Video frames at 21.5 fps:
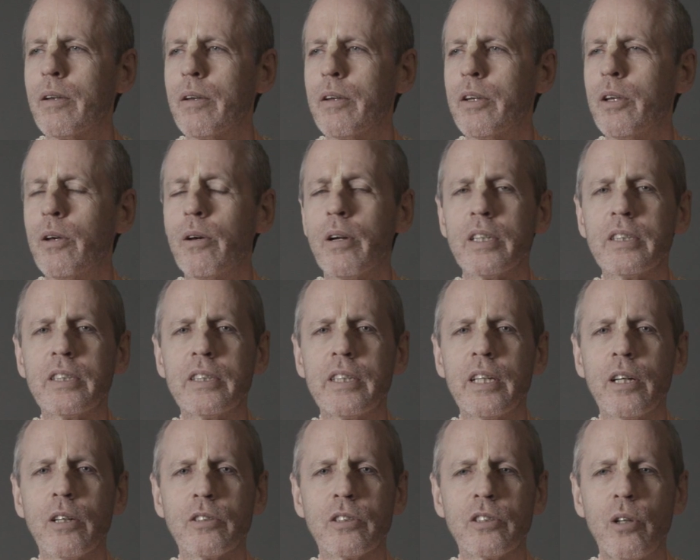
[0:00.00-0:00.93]

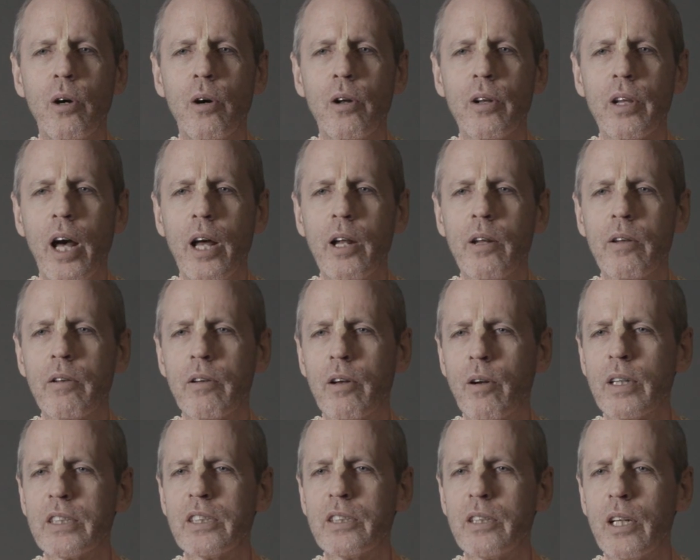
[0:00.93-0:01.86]
Yudhisthira's
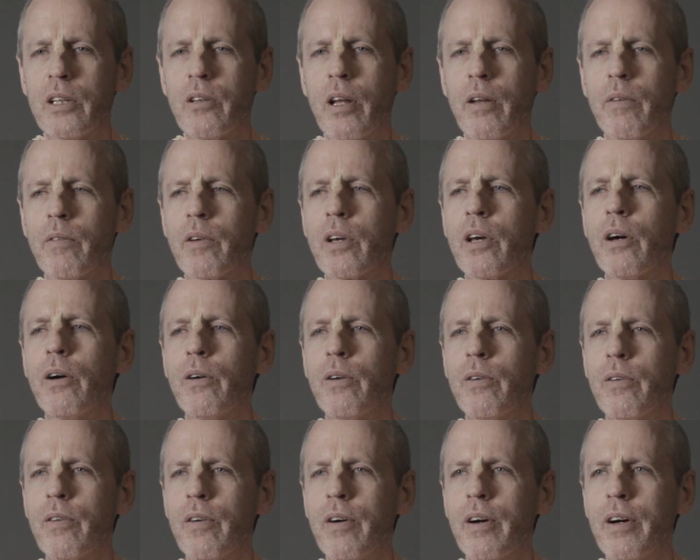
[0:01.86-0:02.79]
Krishna told him,
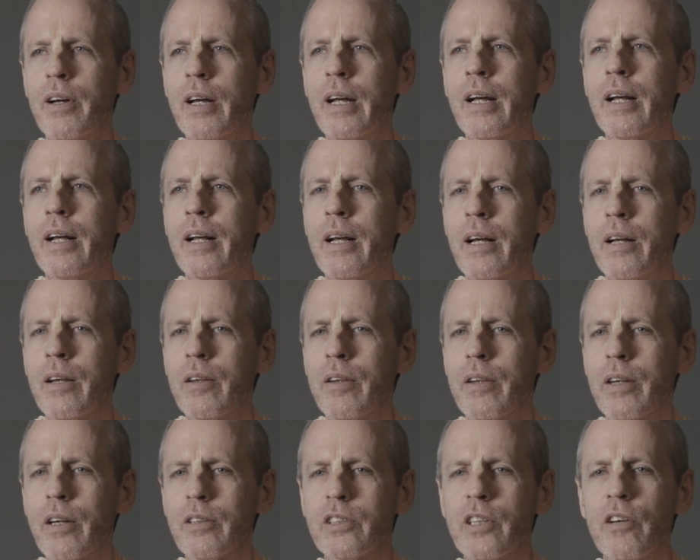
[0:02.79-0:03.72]
go,
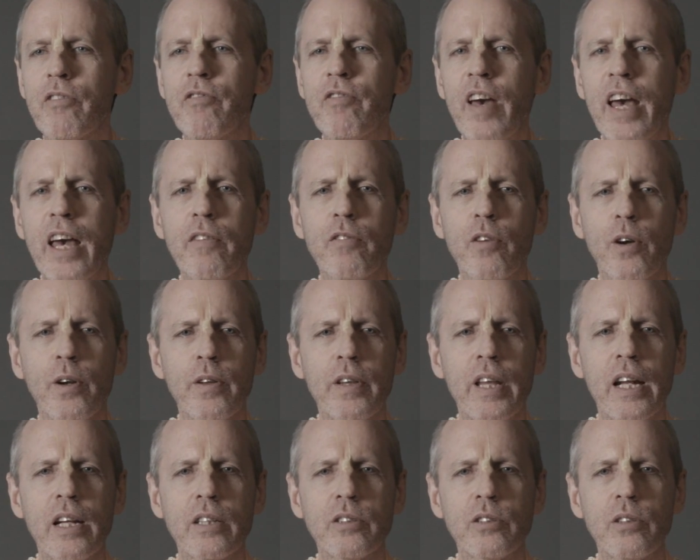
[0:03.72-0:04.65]
there's a favor
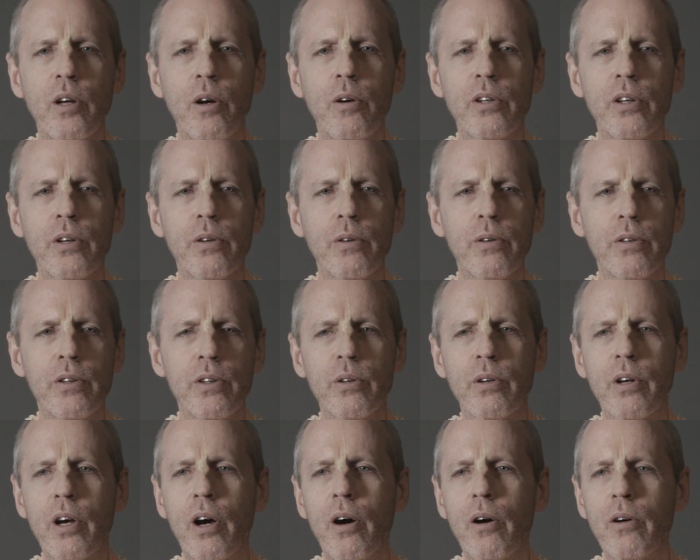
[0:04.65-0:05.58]
that is owed you. You
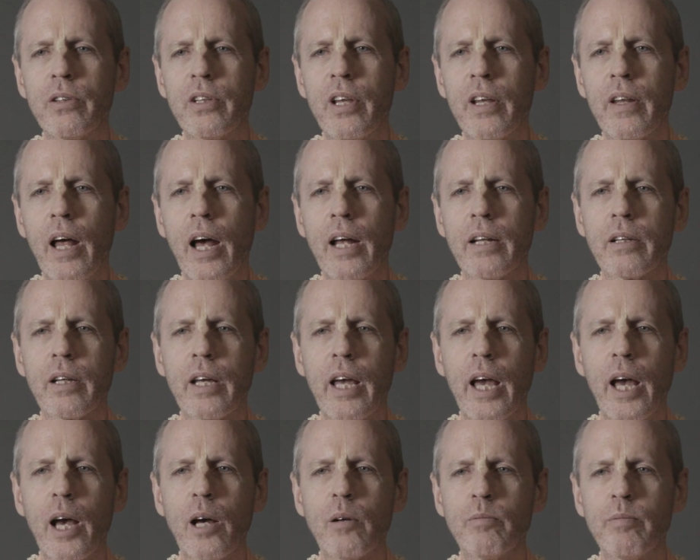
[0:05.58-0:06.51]
go to that
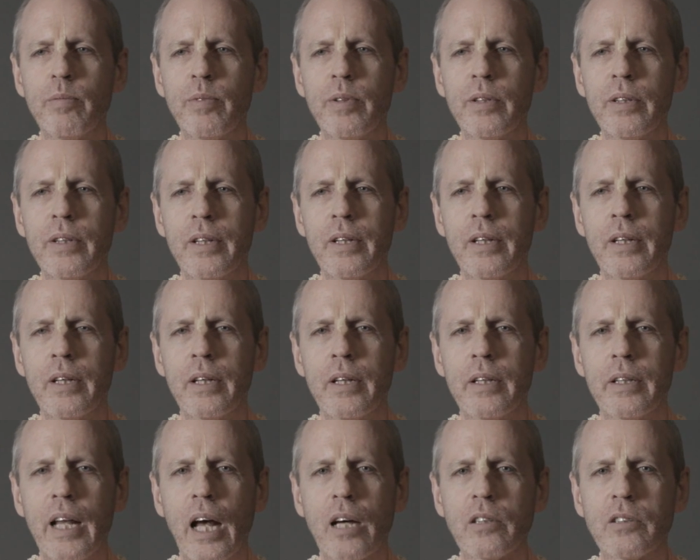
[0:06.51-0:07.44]
camp.
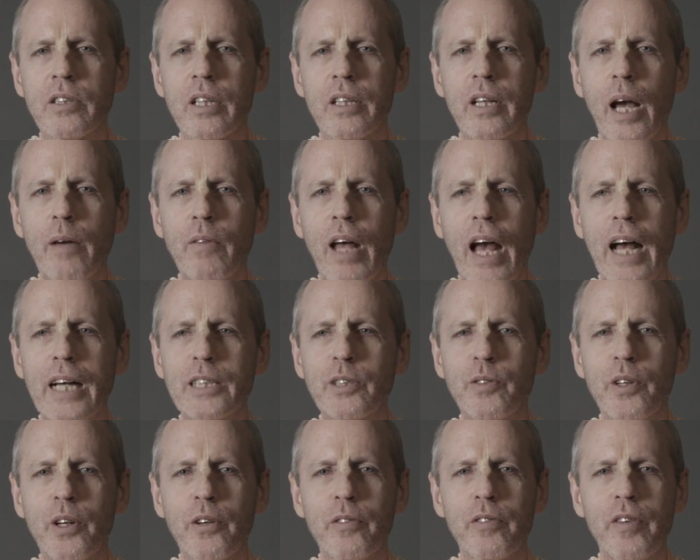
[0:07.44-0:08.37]
Now's the time to ask
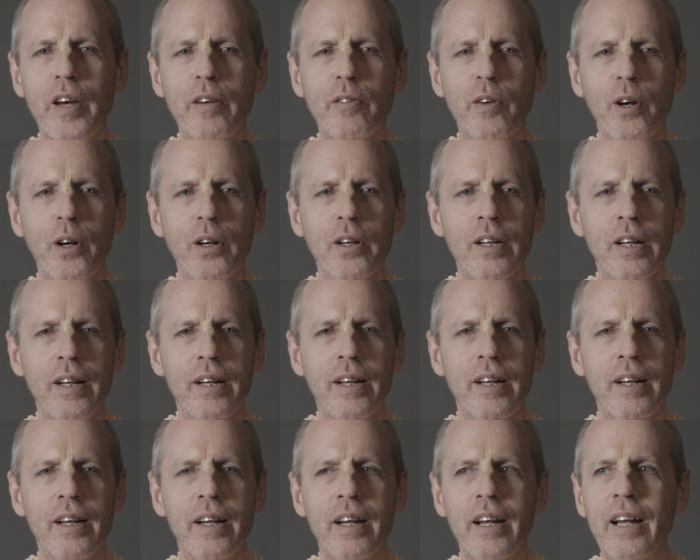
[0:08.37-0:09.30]
for your favor.
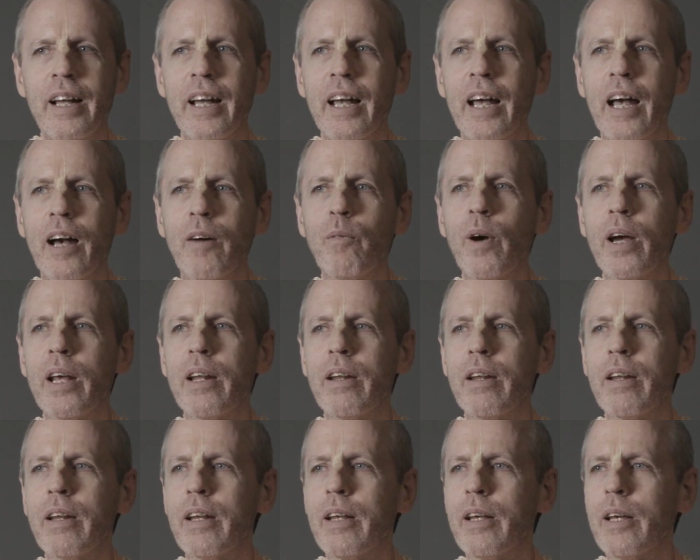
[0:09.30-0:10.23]
And
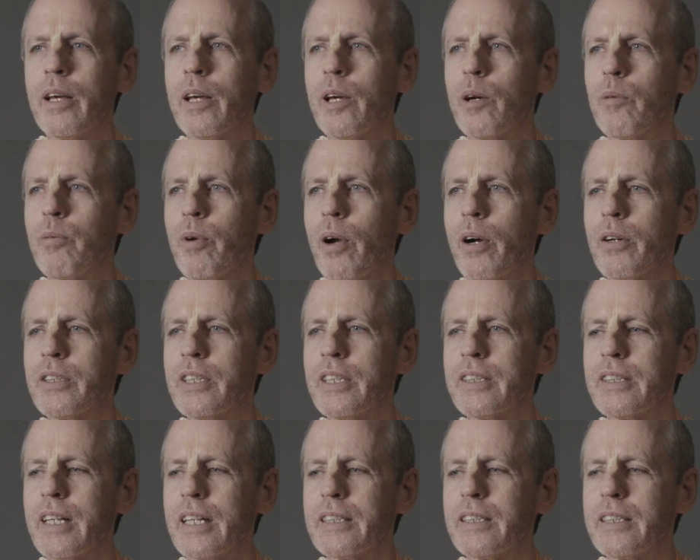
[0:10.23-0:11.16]
when he
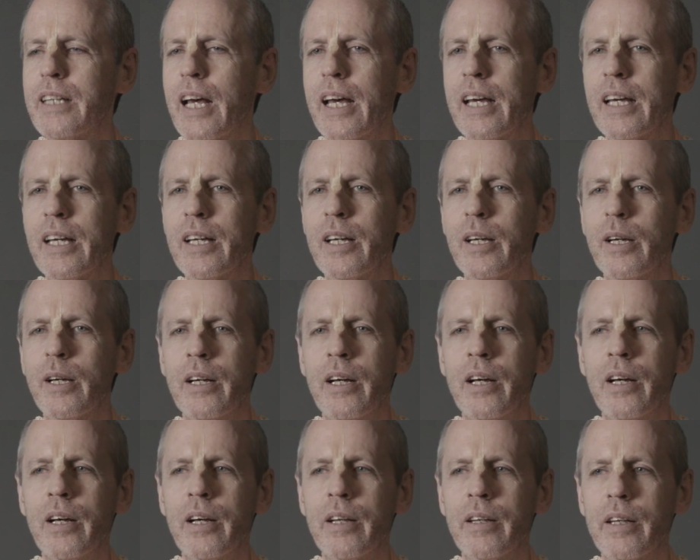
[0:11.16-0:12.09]
approaches,
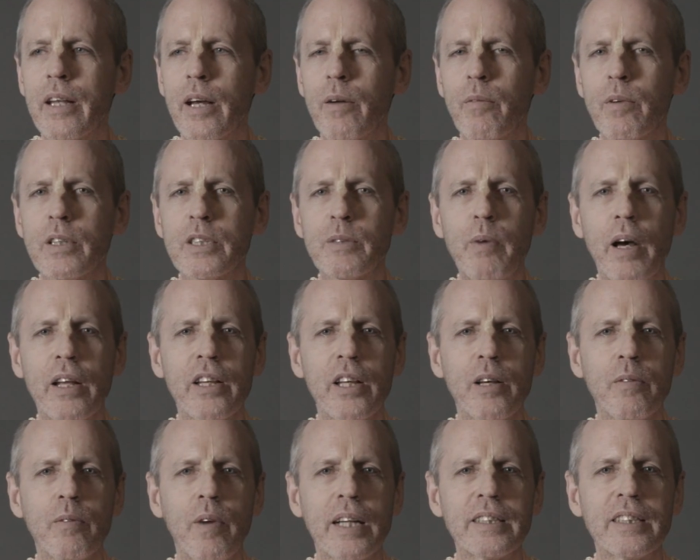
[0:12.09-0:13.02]
they respond to
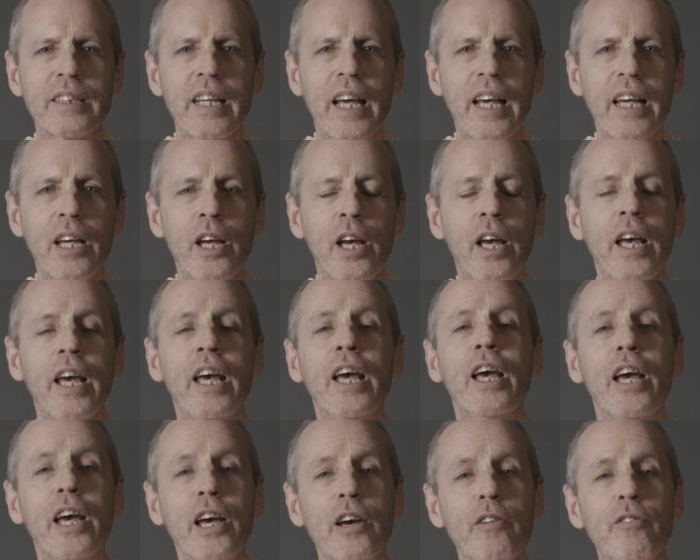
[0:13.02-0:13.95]
him by saying,
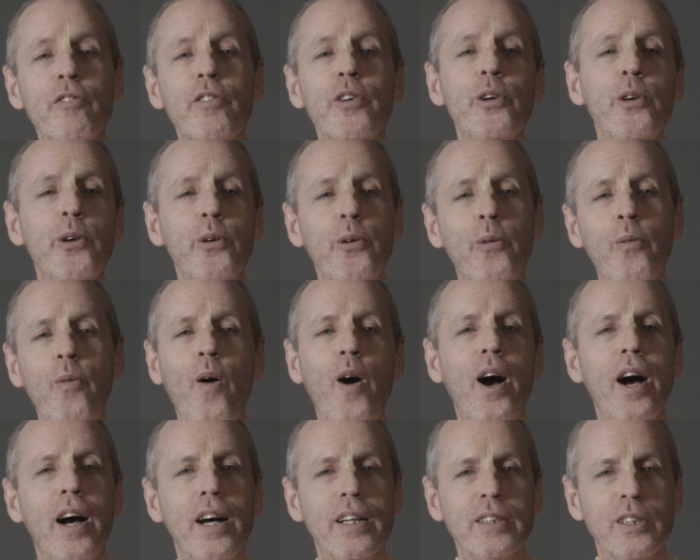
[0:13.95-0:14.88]
if you
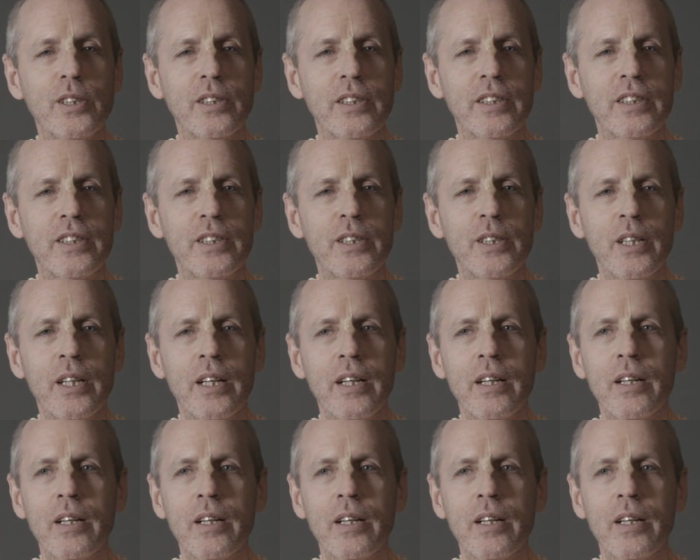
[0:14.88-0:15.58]
want